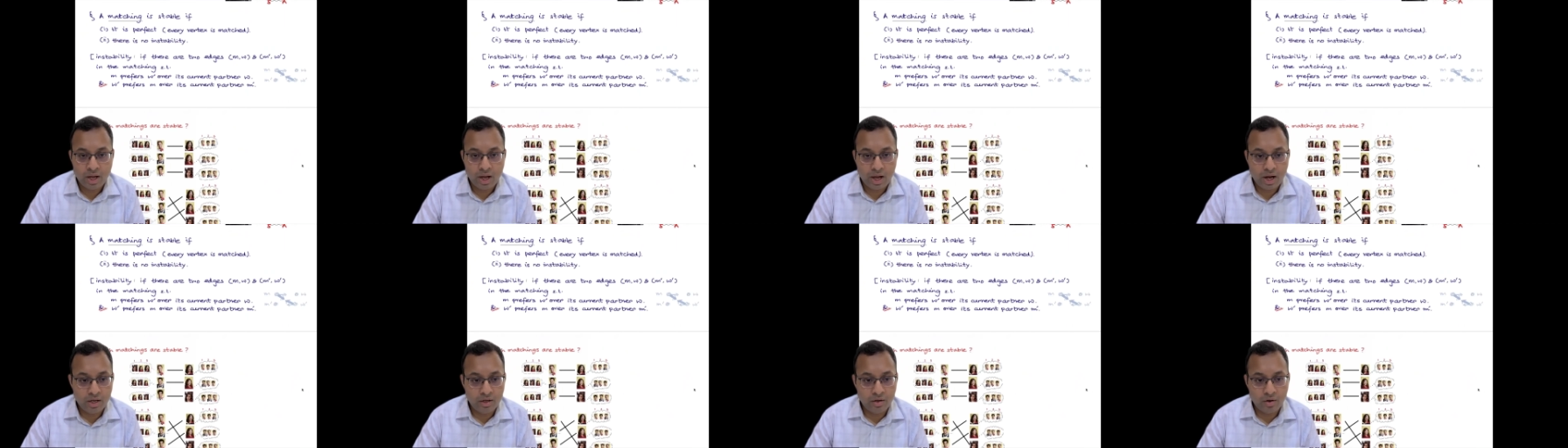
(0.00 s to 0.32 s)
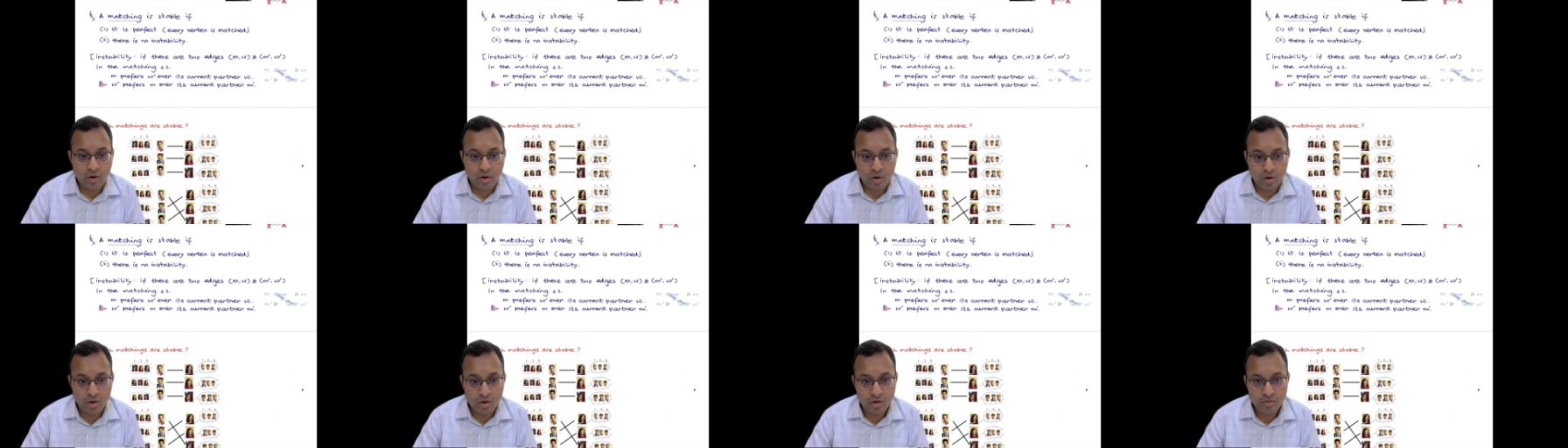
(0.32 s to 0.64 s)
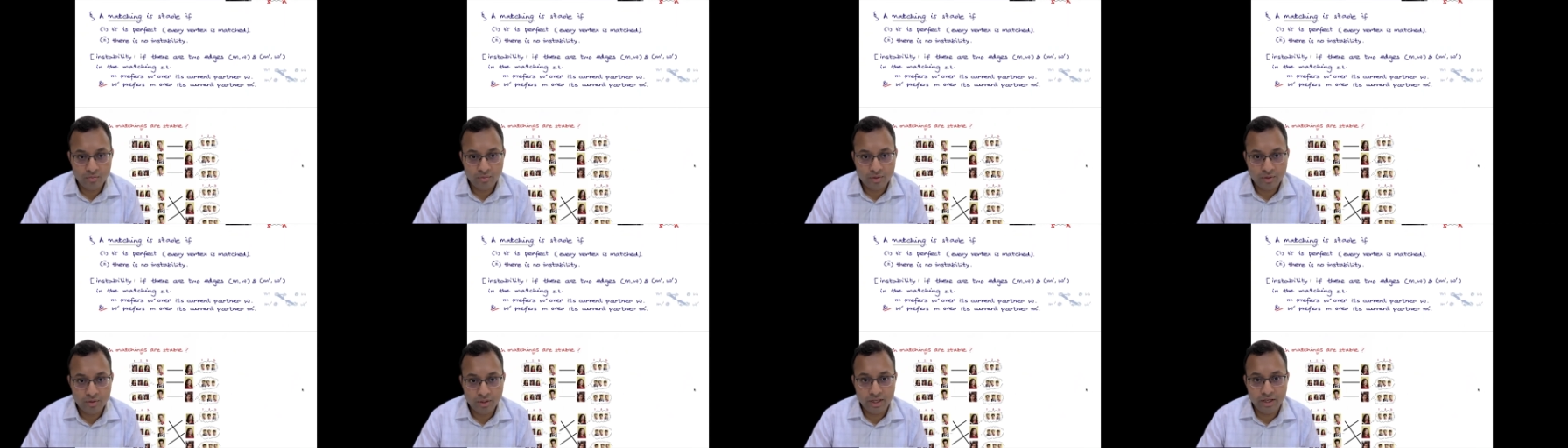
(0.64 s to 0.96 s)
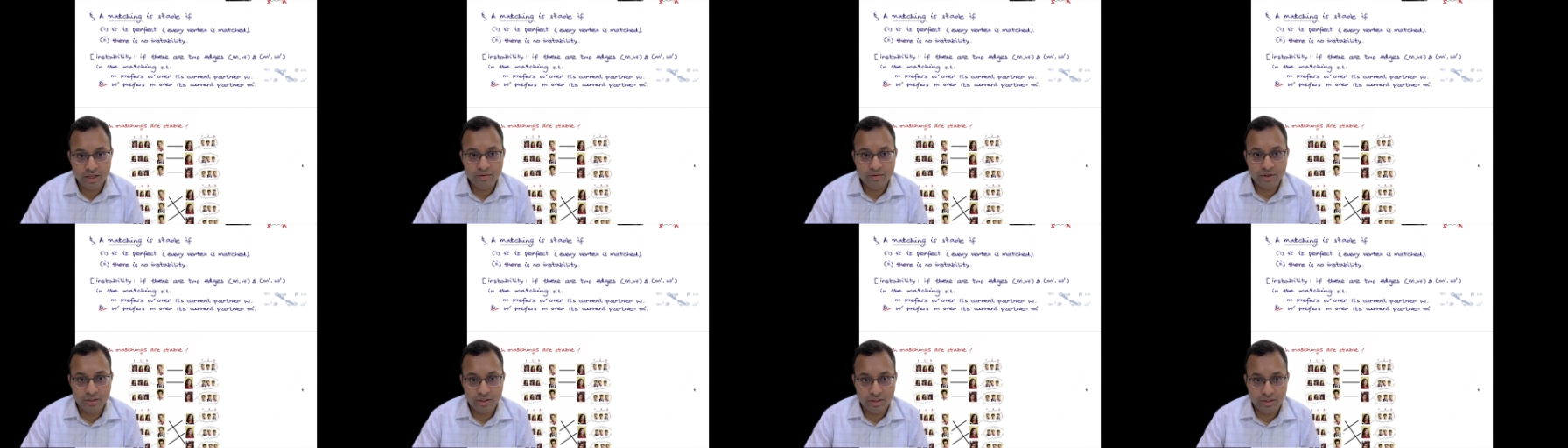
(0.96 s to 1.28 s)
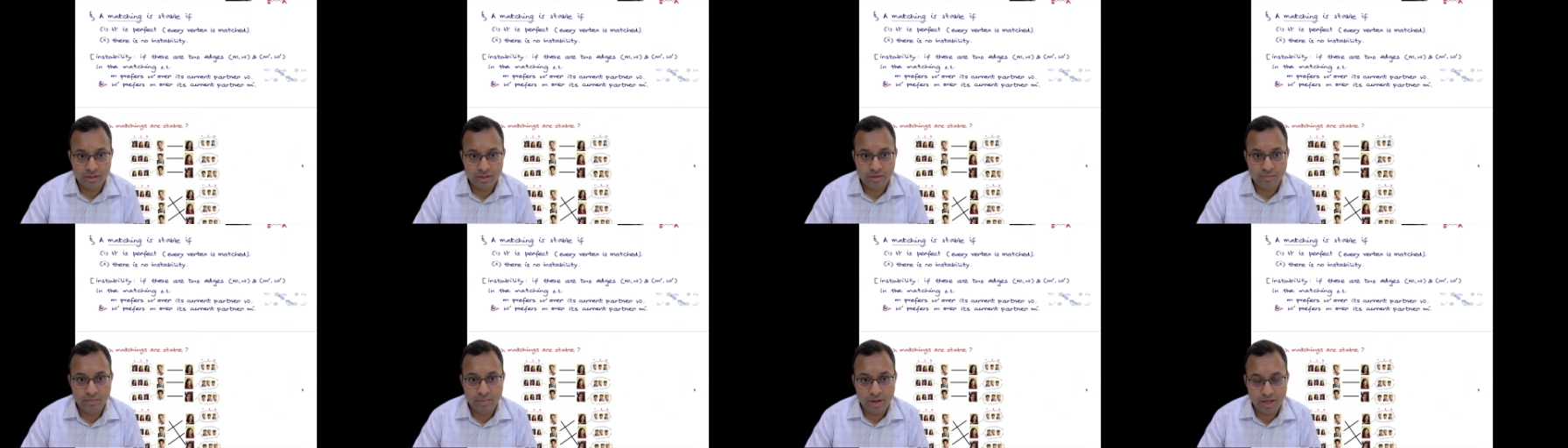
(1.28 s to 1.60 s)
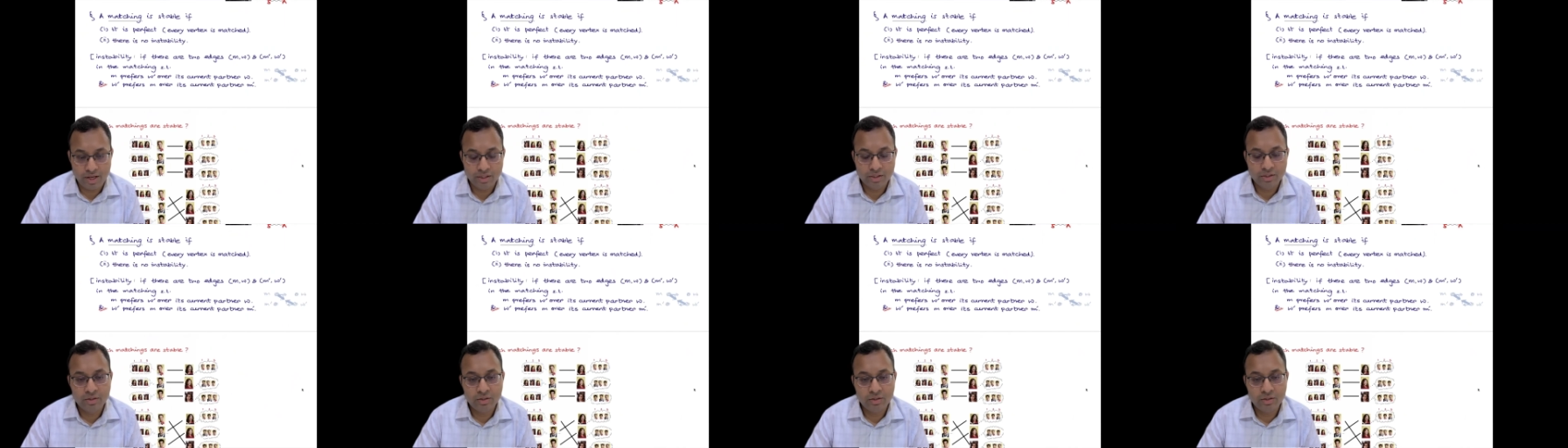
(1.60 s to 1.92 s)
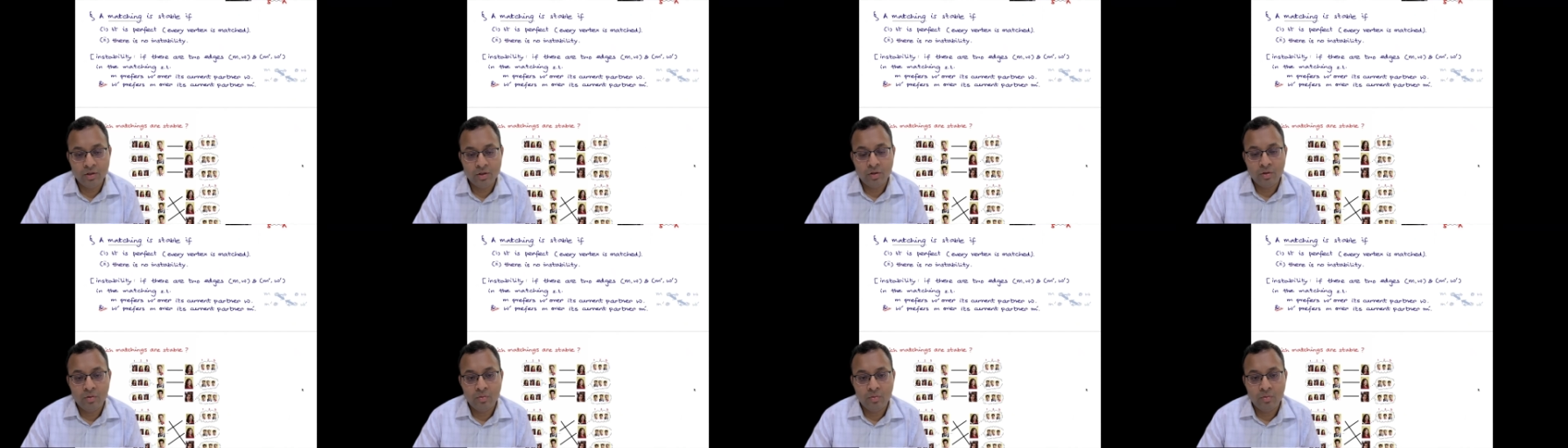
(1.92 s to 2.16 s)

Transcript: And all of these n vertices are matched